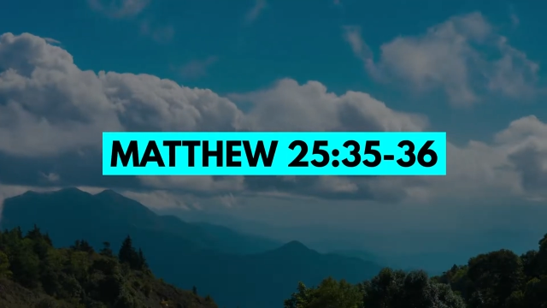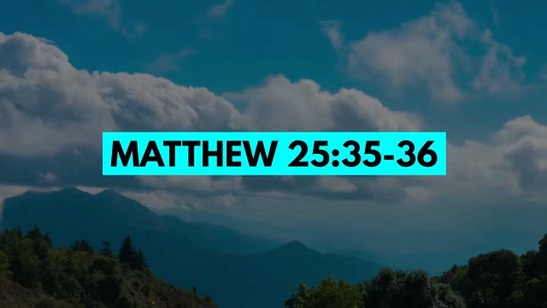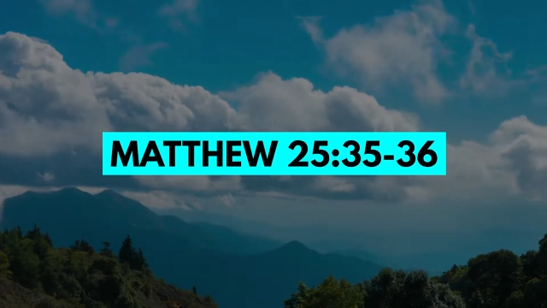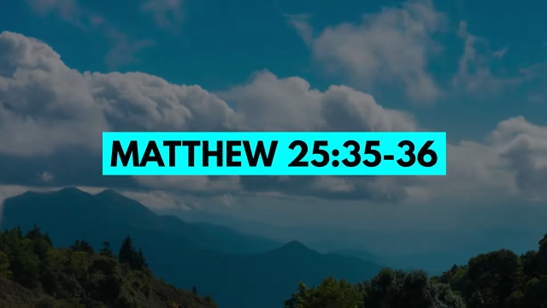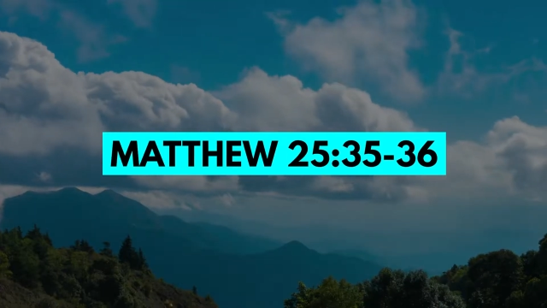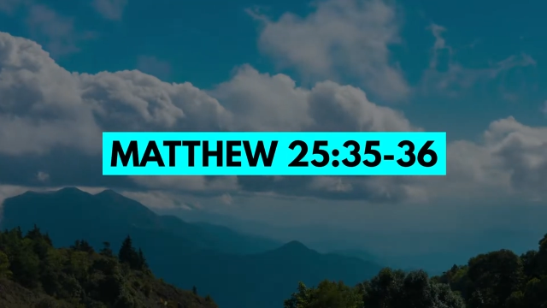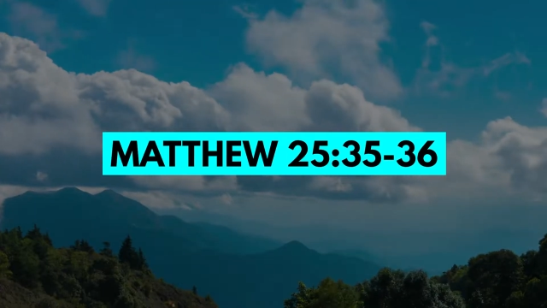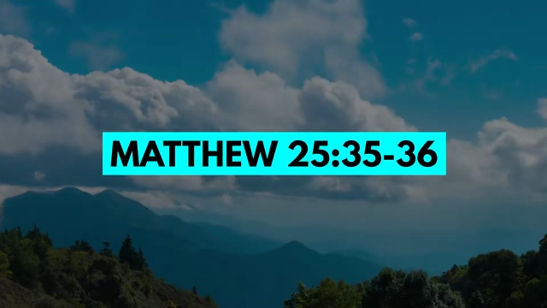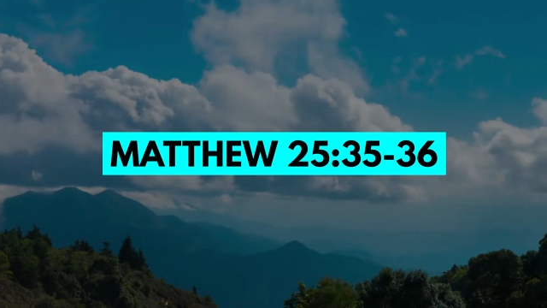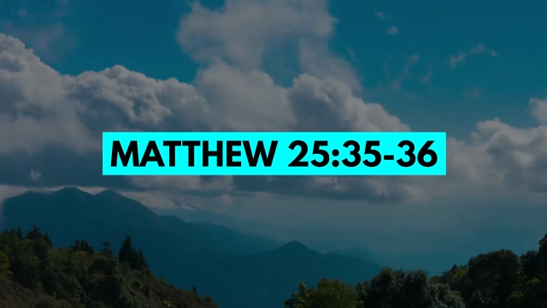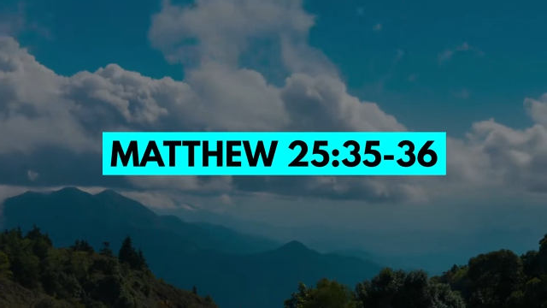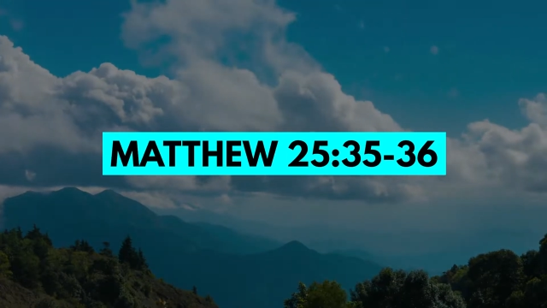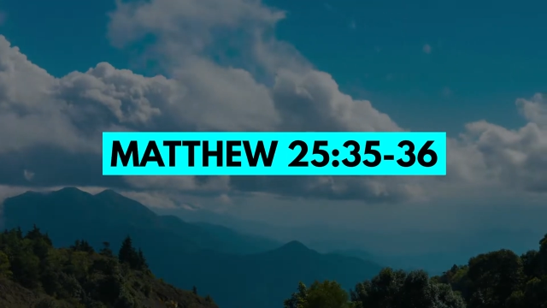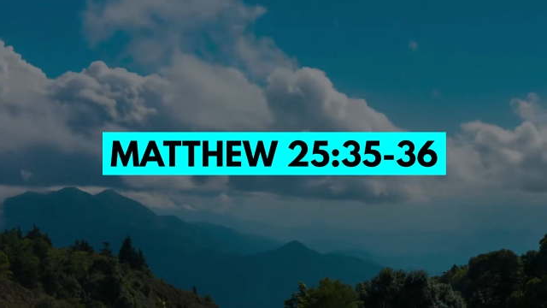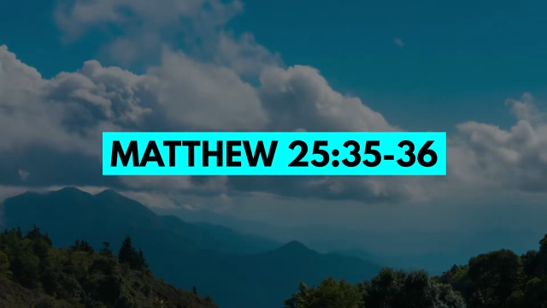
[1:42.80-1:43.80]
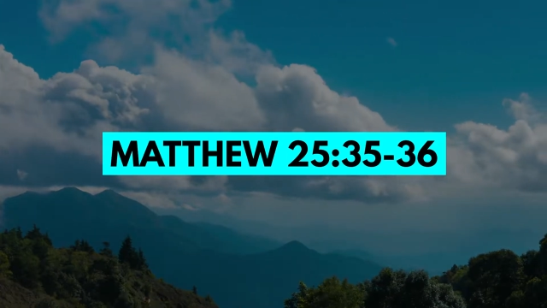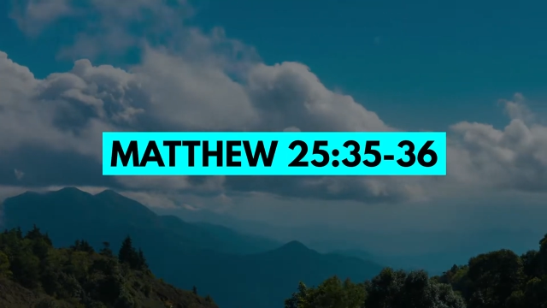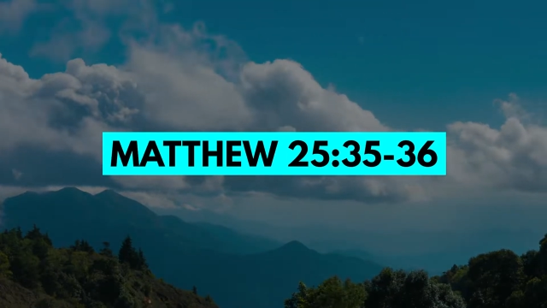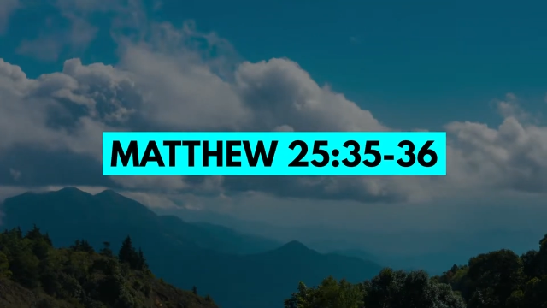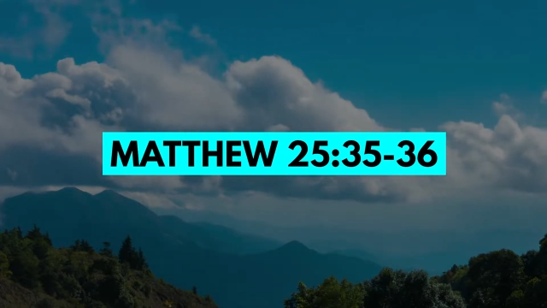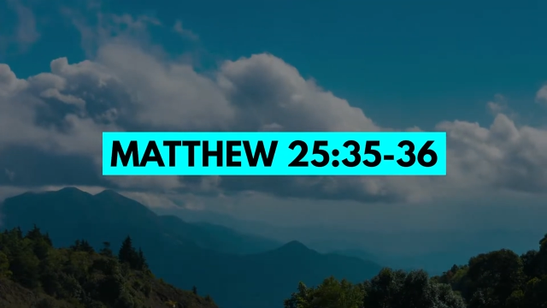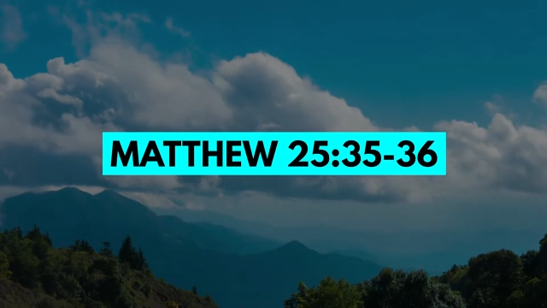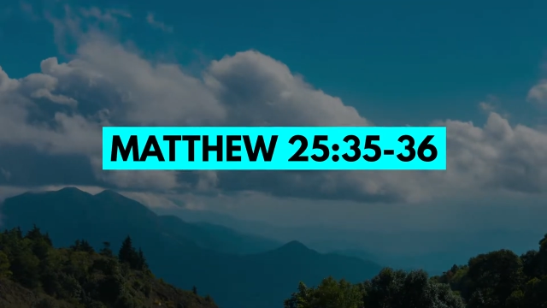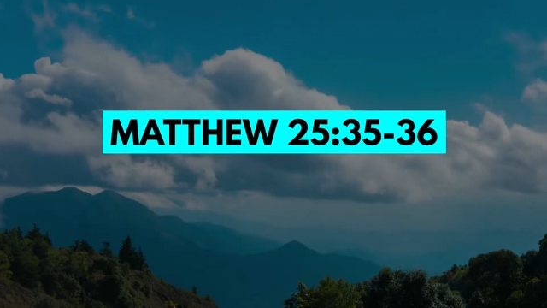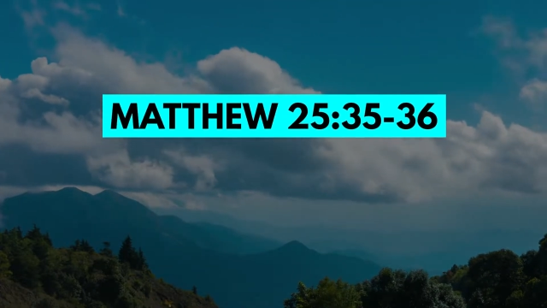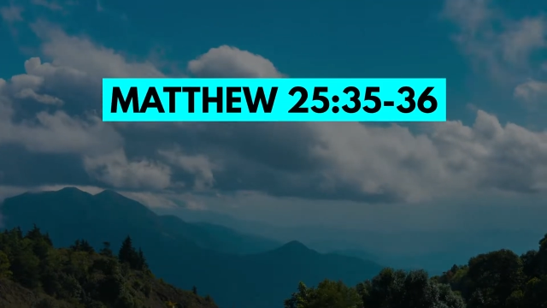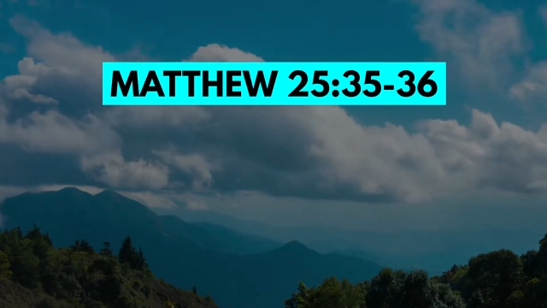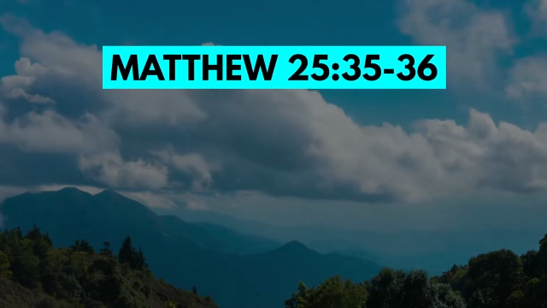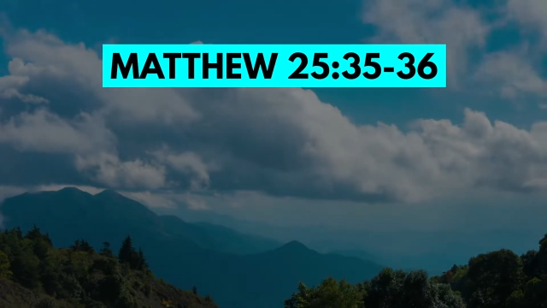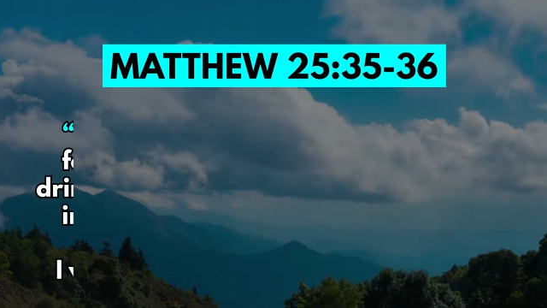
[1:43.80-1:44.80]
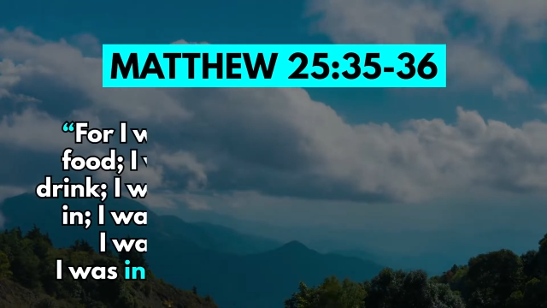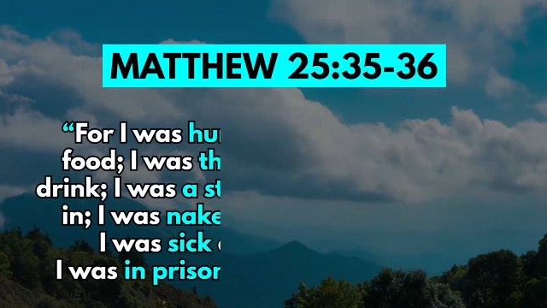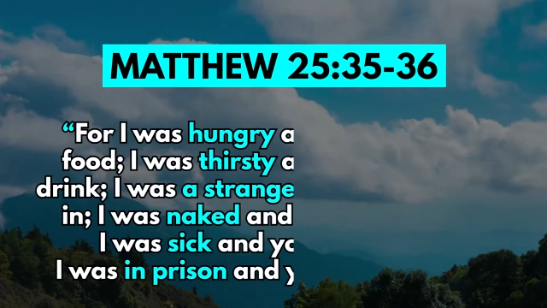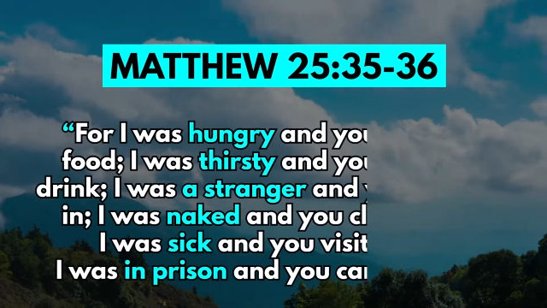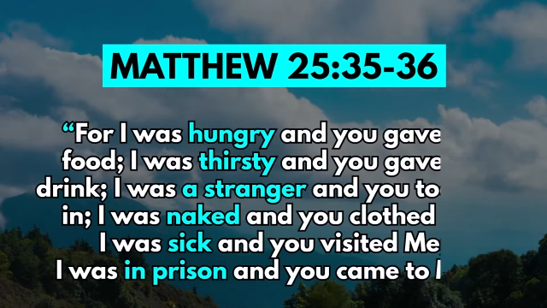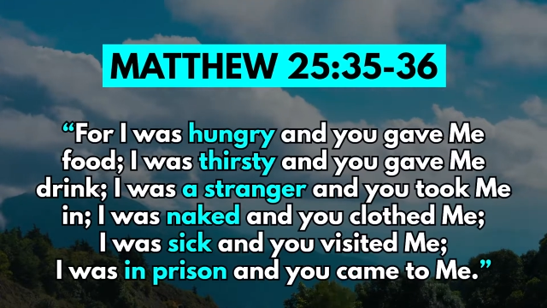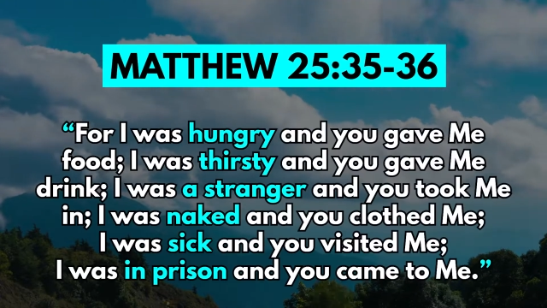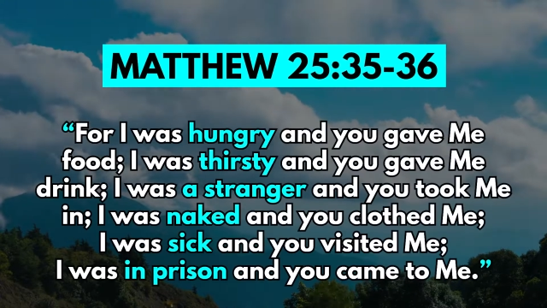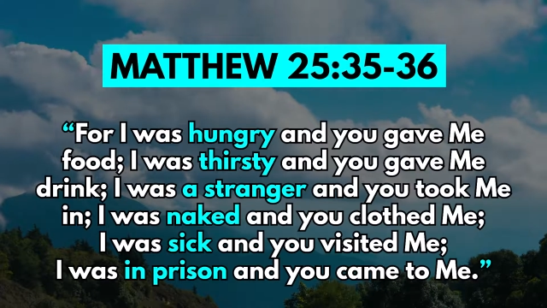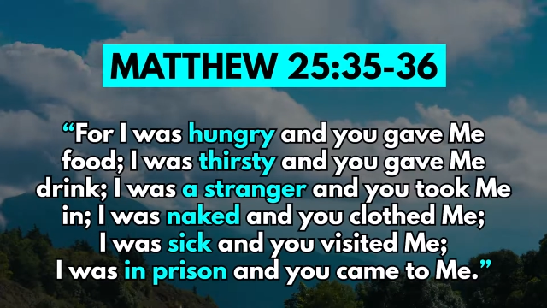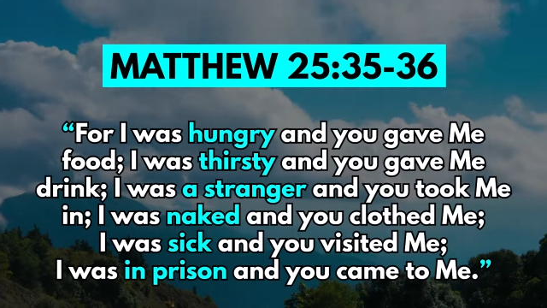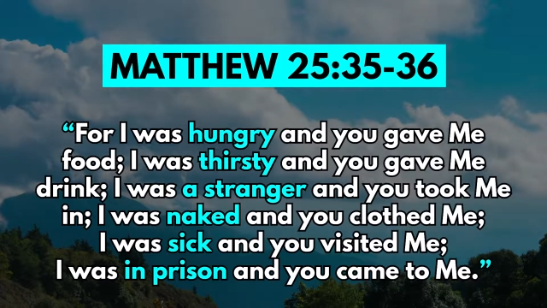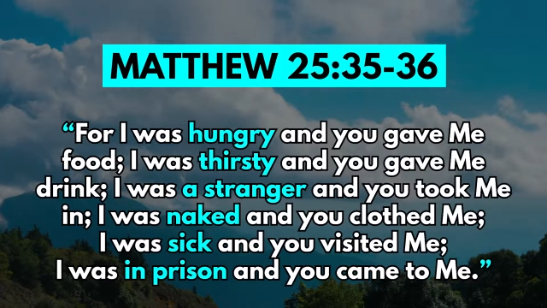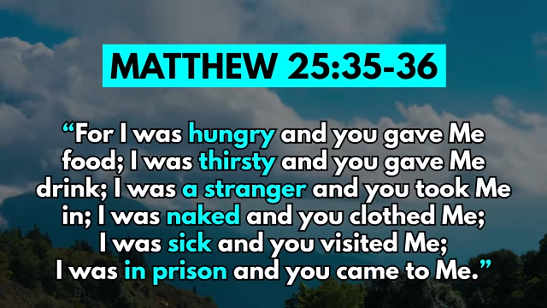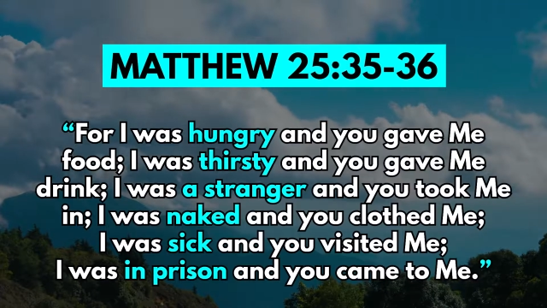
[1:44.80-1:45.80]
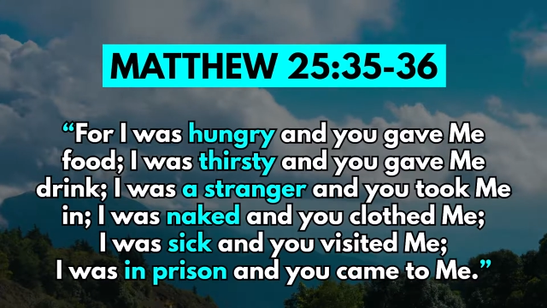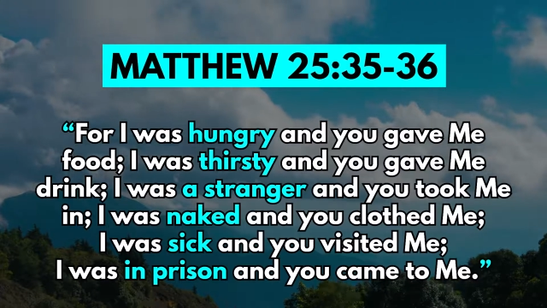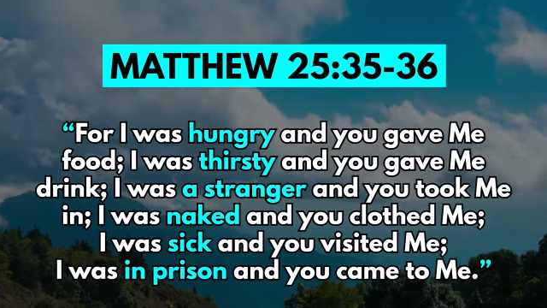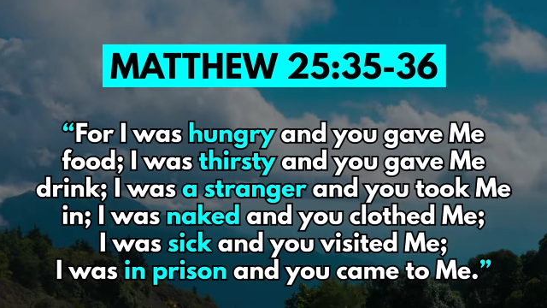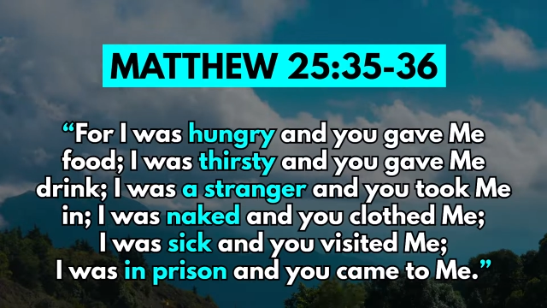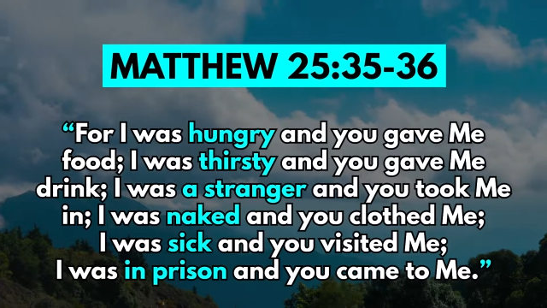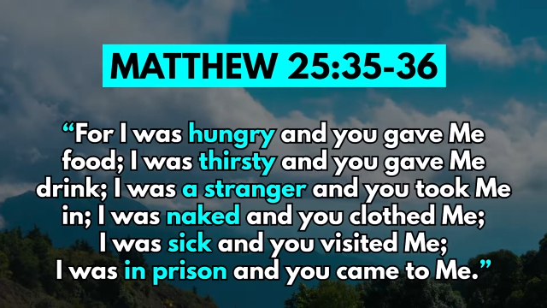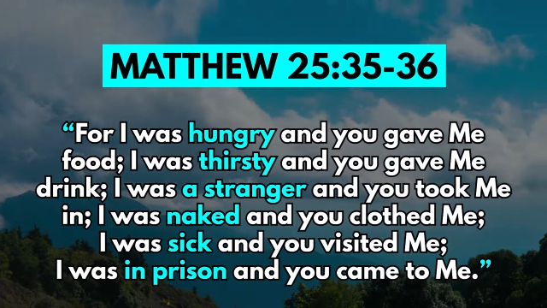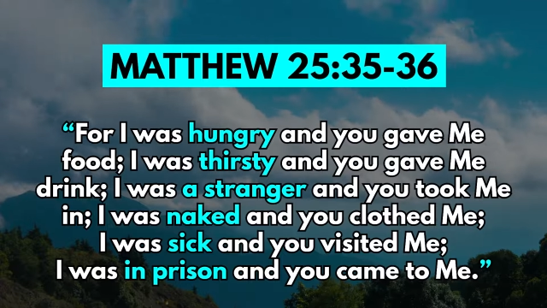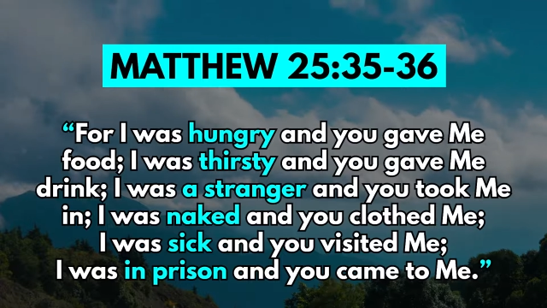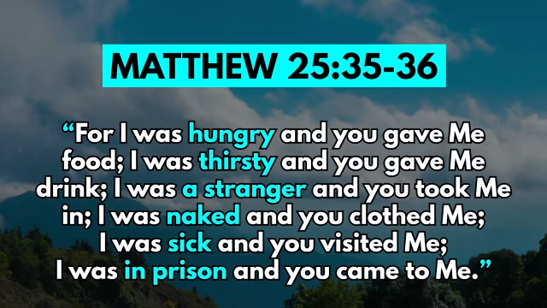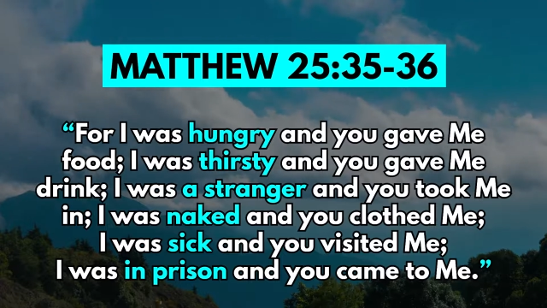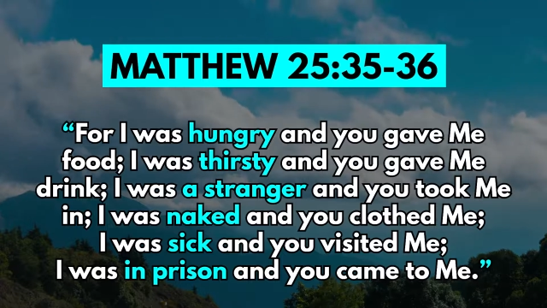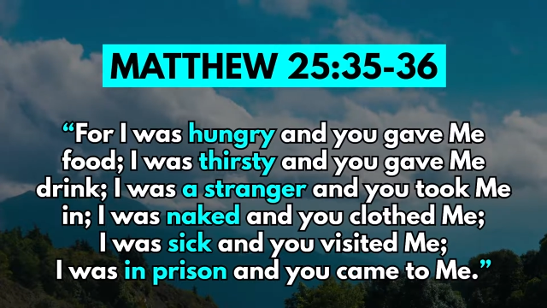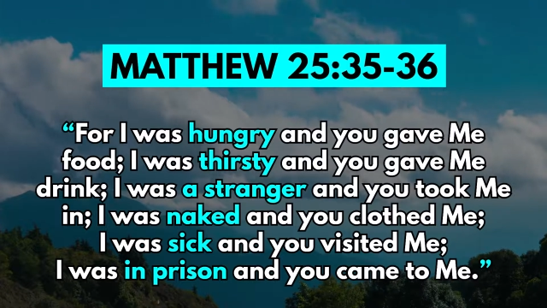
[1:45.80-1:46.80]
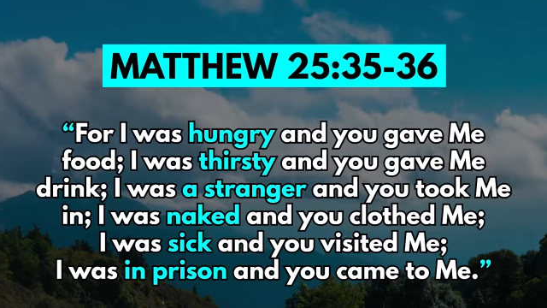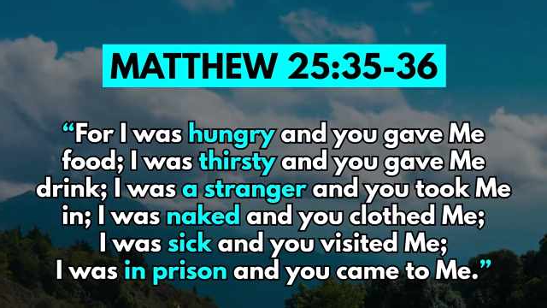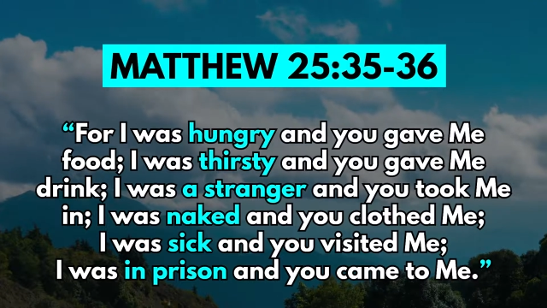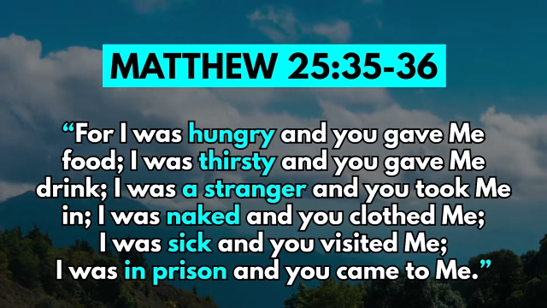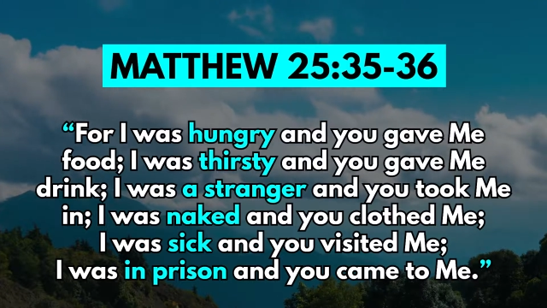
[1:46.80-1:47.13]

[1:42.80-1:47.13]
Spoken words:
No face is visible, so there are no lips to read.